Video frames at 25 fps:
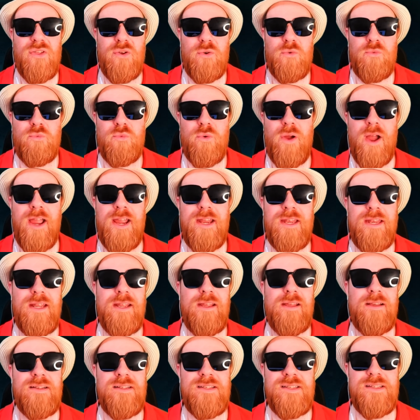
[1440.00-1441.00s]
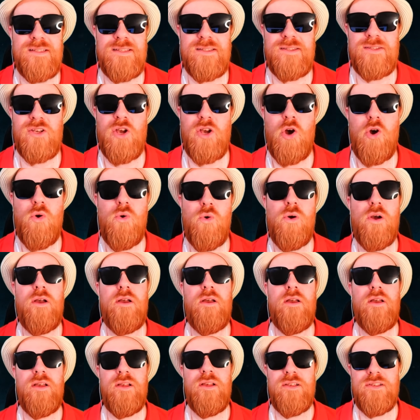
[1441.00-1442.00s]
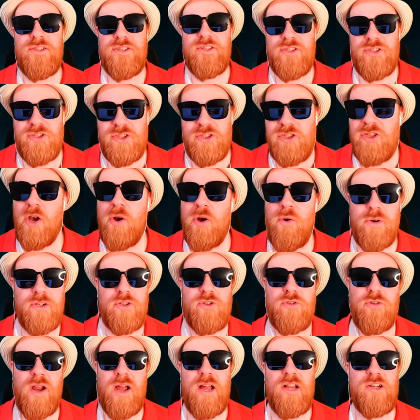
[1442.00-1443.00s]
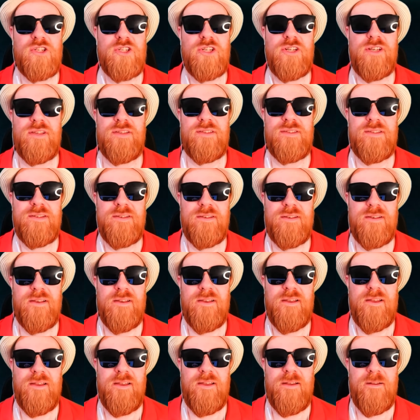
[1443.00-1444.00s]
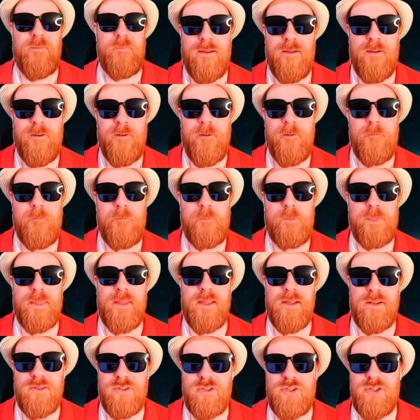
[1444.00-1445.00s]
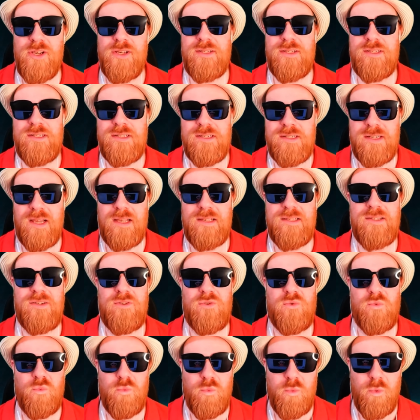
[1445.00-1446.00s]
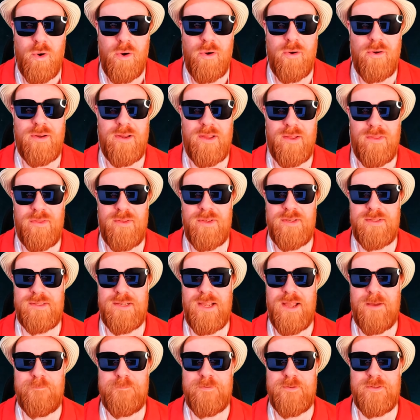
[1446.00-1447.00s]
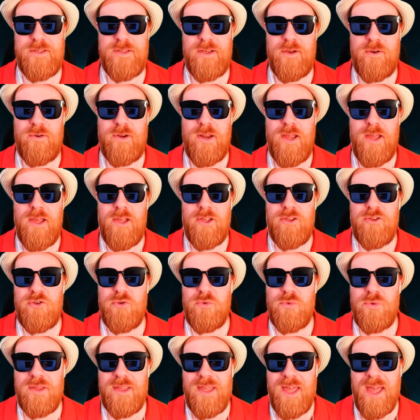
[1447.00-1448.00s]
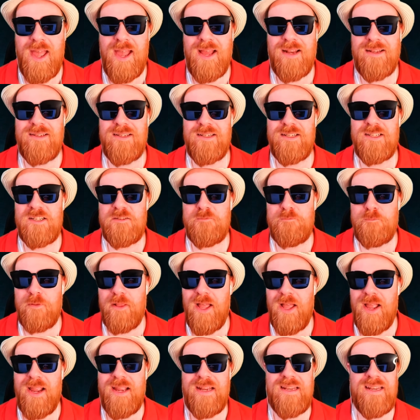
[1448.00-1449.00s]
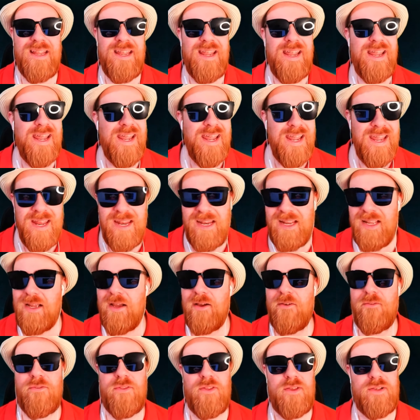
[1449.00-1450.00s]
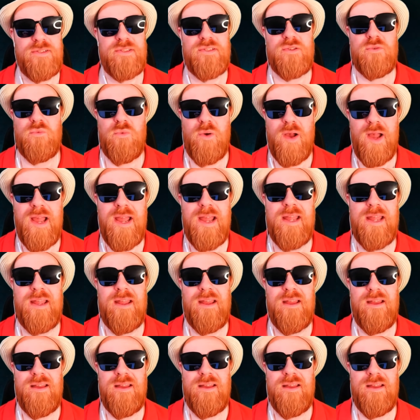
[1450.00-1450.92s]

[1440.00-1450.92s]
The writing is so atrocious. It just doesn't work in this episode. You can't explain any of this away.